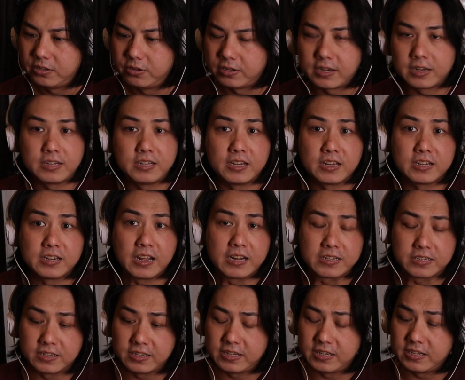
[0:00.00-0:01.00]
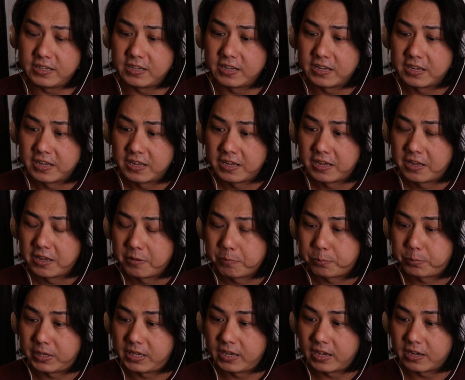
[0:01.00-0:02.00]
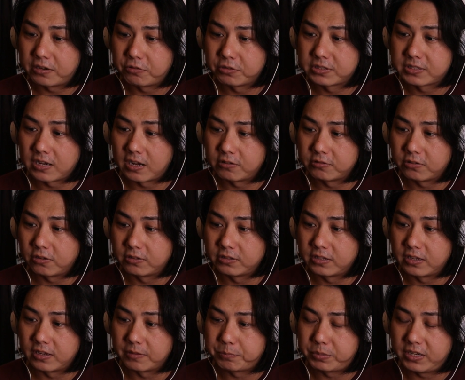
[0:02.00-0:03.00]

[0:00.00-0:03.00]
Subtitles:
You can hear that the piano sound on the